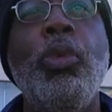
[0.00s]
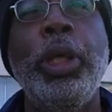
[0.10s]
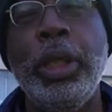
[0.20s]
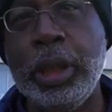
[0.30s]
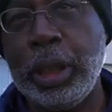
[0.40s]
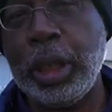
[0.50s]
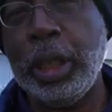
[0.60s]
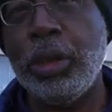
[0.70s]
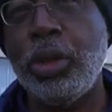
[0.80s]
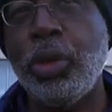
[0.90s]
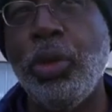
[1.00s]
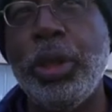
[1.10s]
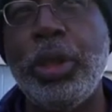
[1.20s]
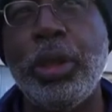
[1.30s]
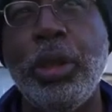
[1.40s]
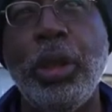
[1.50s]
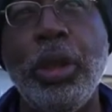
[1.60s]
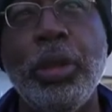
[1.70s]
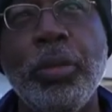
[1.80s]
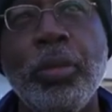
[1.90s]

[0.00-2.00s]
Witness Against Torture,